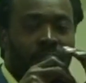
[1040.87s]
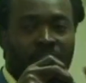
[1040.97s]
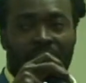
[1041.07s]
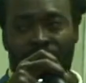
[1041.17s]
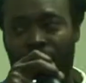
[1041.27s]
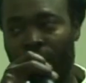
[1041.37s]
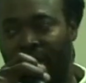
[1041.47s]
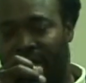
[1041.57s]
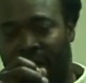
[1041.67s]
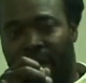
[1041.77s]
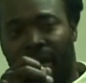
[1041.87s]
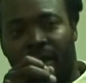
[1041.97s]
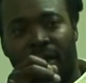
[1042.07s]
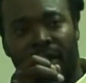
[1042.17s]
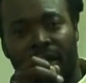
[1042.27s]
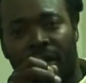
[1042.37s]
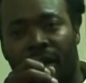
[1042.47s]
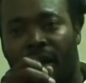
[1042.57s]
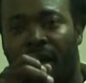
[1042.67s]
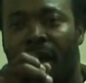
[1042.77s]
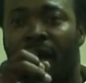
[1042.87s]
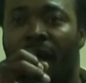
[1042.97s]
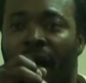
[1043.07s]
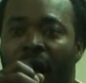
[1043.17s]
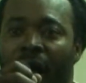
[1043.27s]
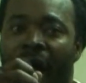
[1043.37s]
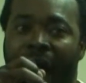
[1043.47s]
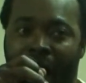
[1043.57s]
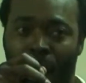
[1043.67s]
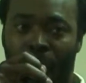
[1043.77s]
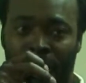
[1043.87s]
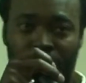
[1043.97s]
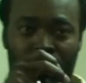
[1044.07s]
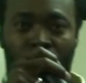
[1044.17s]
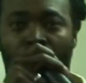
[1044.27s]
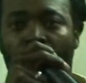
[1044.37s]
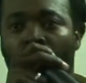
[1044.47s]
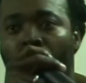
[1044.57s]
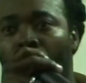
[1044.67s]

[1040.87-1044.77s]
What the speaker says: that would say, I want to know